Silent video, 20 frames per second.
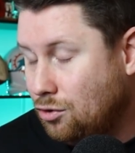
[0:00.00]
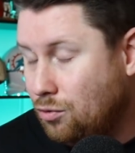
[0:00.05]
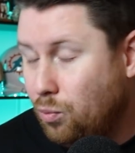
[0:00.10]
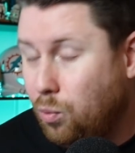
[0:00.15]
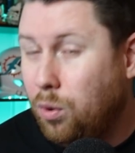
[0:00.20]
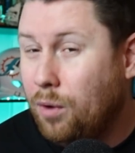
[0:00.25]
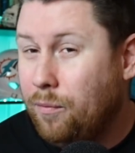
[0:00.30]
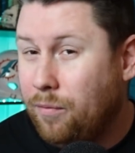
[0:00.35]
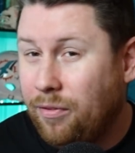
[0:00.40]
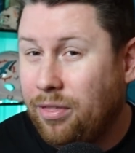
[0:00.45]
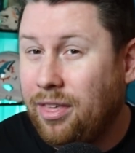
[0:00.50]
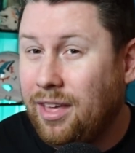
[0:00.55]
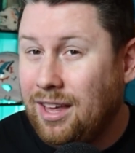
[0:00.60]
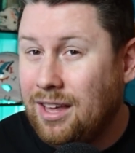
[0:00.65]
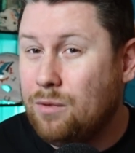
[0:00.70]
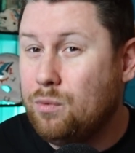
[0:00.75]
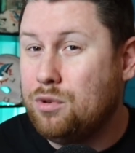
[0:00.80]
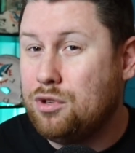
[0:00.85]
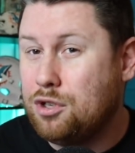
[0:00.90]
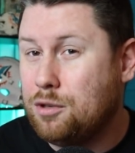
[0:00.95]
would think
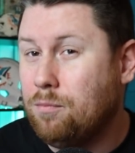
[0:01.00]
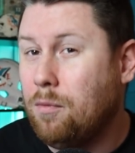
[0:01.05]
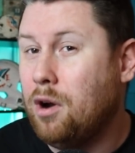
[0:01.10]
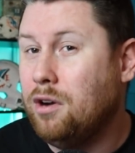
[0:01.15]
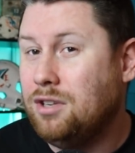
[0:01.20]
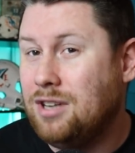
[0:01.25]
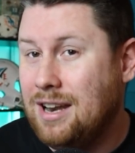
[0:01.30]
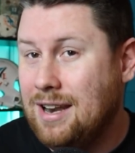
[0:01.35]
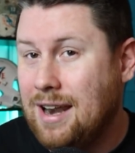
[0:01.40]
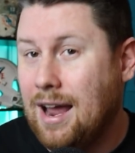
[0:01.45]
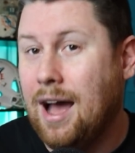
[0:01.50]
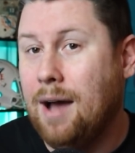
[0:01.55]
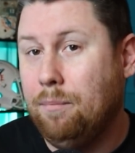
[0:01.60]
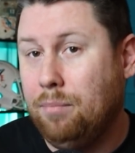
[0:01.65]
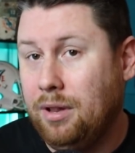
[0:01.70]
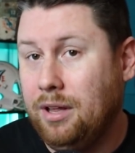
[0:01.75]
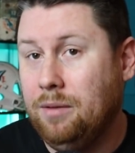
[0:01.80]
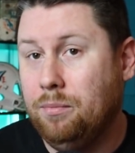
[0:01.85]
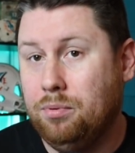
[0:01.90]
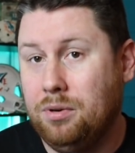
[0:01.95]
it was smart to not
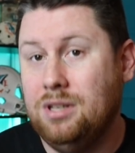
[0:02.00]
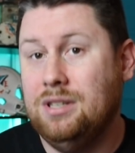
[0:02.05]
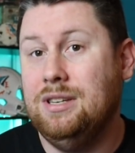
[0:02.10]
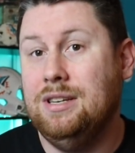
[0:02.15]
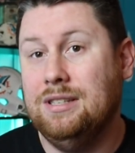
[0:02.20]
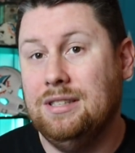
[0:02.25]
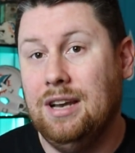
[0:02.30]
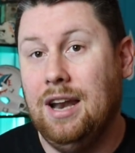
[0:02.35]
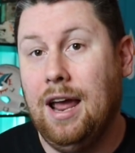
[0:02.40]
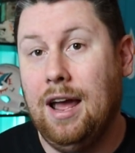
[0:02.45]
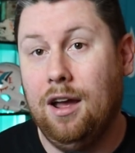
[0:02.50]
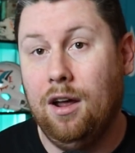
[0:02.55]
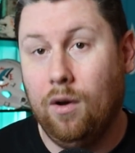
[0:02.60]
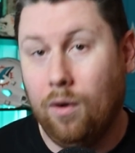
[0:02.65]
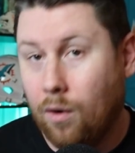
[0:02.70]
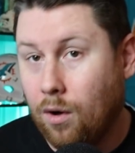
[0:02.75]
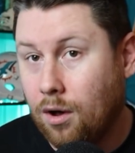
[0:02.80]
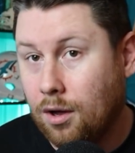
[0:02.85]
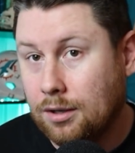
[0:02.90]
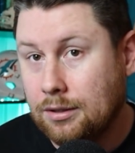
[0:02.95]
play preseason at
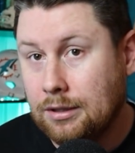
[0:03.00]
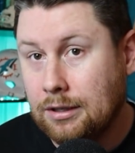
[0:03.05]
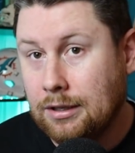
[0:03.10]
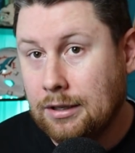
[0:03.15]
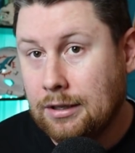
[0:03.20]
all.